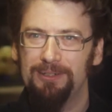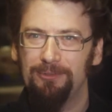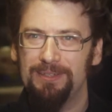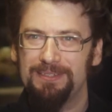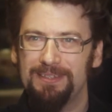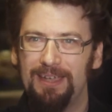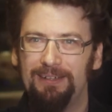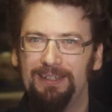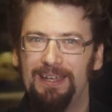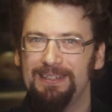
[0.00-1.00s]
what's
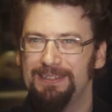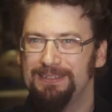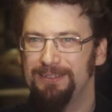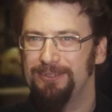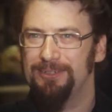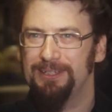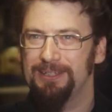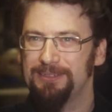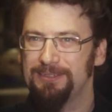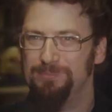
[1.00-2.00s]
scary. I need to know what gets